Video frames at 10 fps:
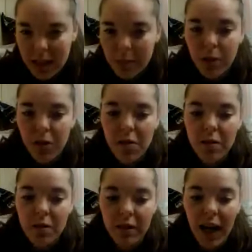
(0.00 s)
by
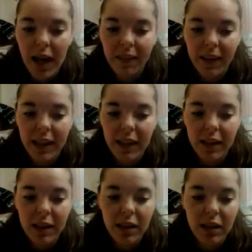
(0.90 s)
example,
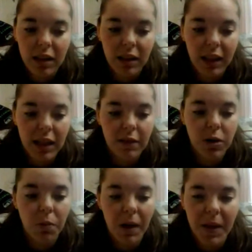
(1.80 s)
not like
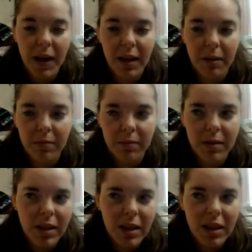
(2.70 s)
if you want
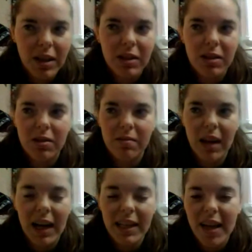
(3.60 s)
them
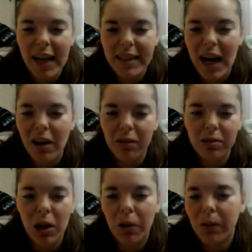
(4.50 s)
not to
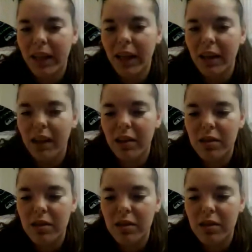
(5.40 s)
act out, don't